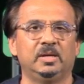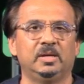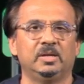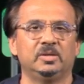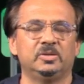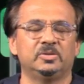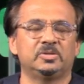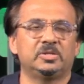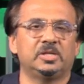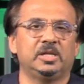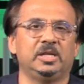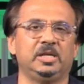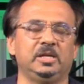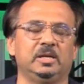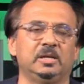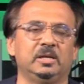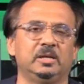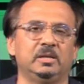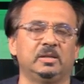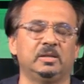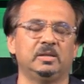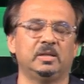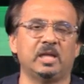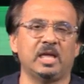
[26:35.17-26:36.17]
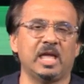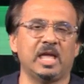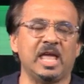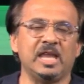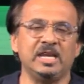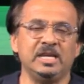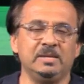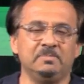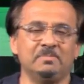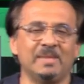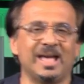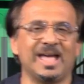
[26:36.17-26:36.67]
You see,
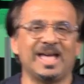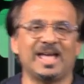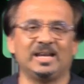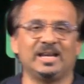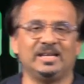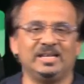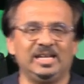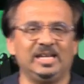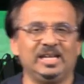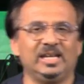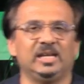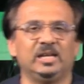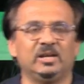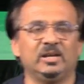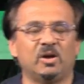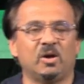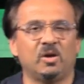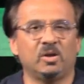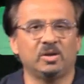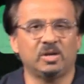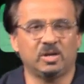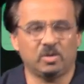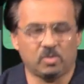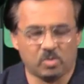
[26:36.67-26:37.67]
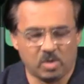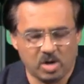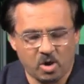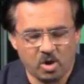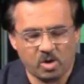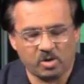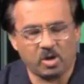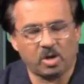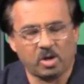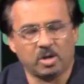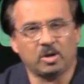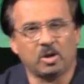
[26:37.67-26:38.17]
any man kneeling
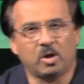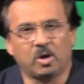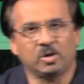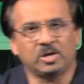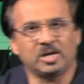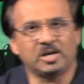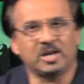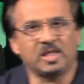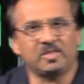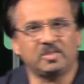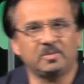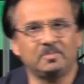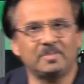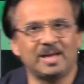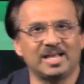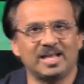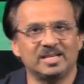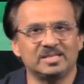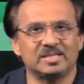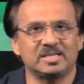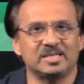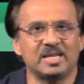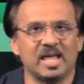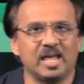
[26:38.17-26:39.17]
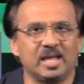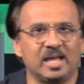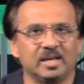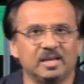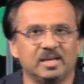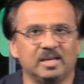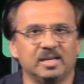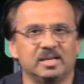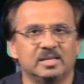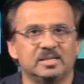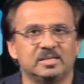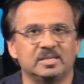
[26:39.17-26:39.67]
on another man's
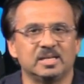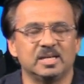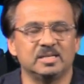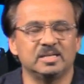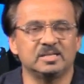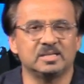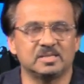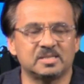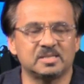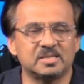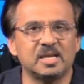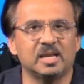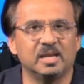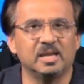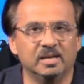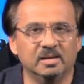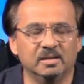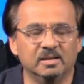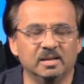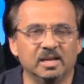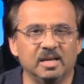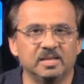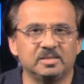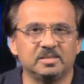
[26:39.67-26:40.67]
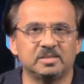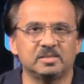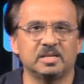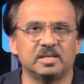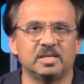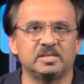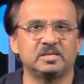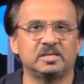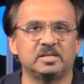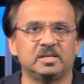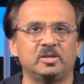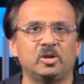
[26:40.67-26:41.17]
neck is a sin.
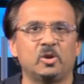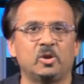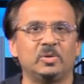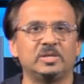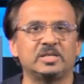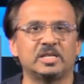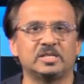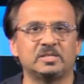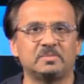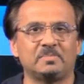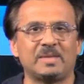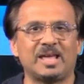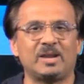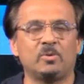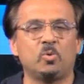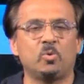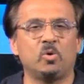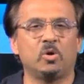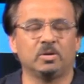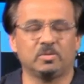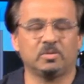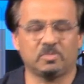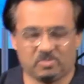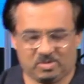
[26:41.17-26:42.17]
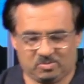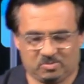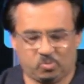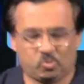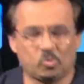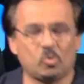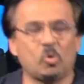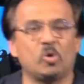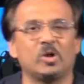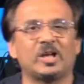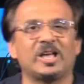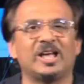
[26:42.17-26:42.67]
It's you know, it doesn't matter what
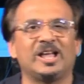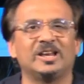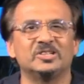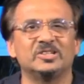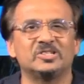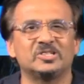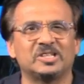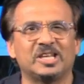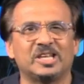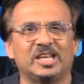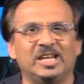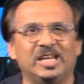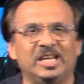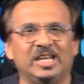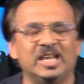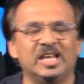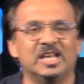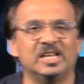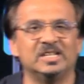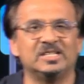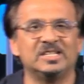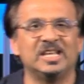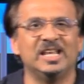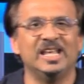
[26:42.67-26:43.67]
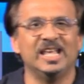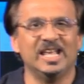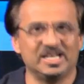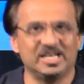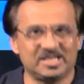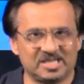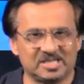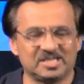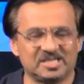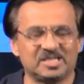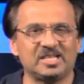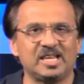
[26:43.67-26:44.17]
color skin he is.
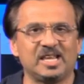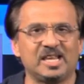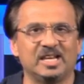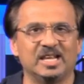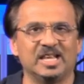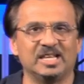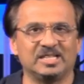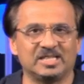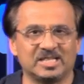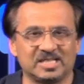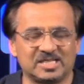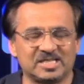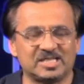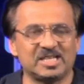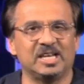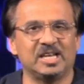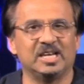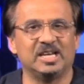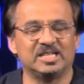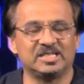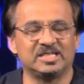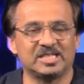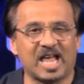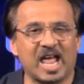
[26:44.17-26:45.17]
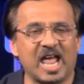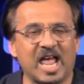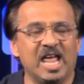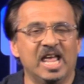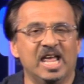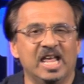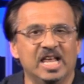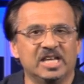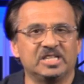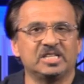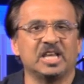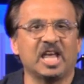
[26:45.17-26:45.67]
It's a sin.
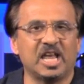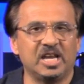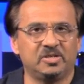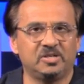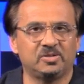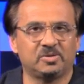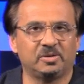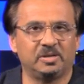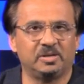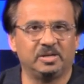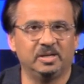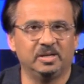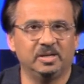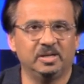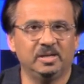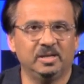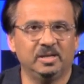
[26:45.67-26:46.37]
It's hatred.